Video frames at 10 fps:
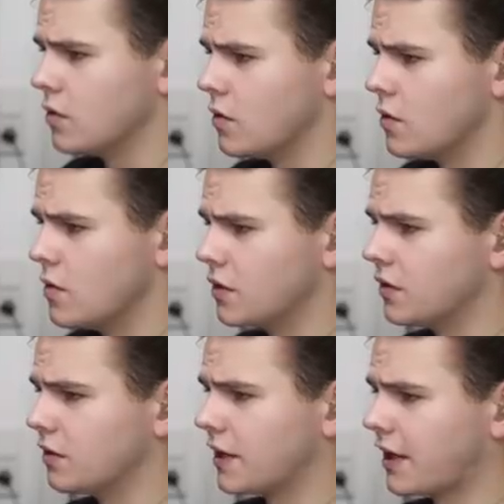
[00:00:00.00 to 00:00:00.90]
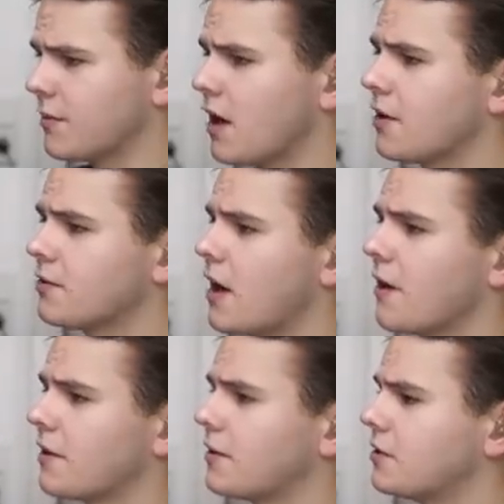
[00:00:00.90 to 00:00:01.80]
Yes. All right, how
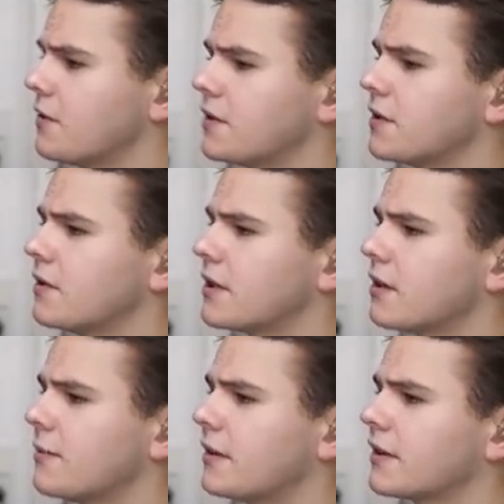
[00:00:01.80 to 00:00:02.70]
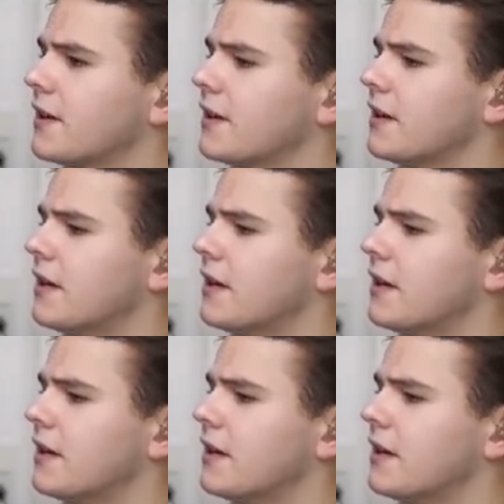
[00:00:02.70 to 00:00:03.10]
do I control this? All right, come on. Can